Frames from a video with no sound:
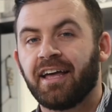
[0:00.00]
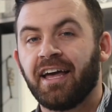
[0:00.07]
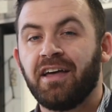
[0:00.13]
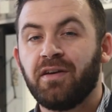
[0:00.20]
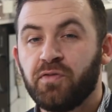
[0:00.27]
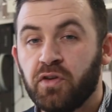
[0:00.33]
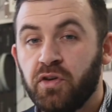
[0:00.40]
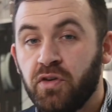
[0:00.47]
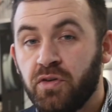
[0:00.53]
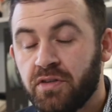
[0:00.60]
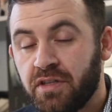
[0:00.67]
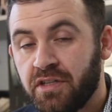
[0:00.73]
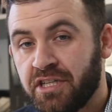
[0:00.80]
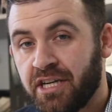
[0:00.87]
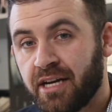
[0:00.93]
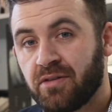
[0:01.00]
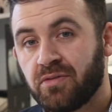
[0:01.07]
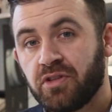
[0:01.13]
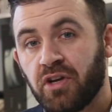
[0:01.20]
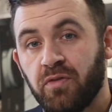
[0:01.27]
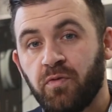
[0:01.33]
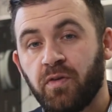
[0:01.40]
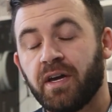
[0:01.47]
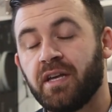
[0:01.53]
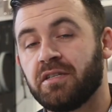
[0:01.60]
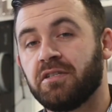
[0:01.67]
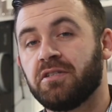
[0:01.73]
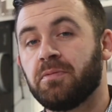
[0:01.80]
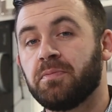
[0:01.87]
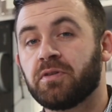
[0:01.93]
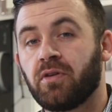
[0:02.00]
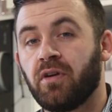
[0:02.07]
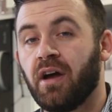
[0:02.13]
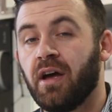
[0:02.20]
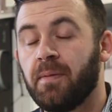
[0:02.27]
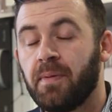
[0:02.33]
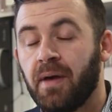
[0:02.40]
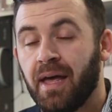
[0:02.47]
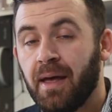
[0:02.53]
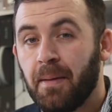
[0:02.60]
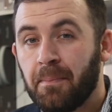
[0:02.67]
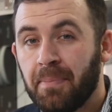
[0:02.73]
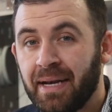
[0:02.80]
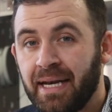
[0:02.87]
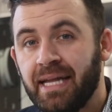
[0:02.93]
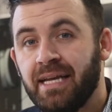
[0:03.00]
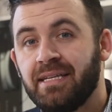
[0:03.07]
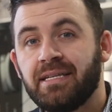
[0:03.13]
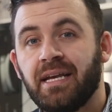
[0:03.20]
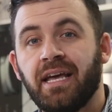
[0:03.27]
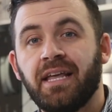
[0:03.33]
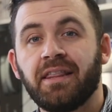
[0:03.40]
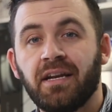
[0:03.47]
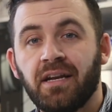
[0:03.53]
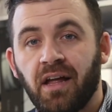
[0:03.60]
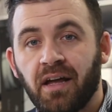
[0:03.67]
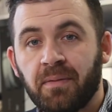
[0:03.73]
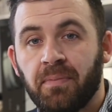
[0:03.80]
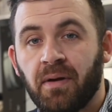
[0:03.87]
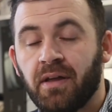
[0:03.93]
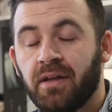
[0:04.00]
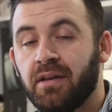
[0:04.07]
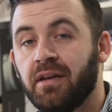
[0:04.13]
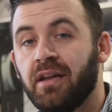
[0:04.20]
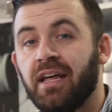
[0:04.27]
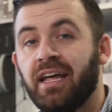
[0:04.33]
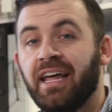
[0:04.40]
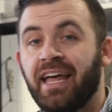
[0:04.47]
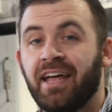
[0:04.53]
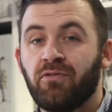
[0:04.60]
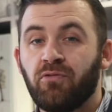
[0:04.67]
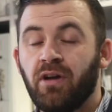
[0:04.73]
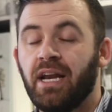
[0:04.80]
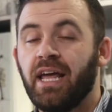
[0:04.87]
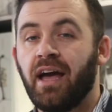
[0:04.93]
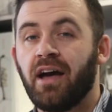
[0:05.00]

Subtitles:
Okay, if you're new to the channel, don't forget to subscribe. Please hit the like button. It really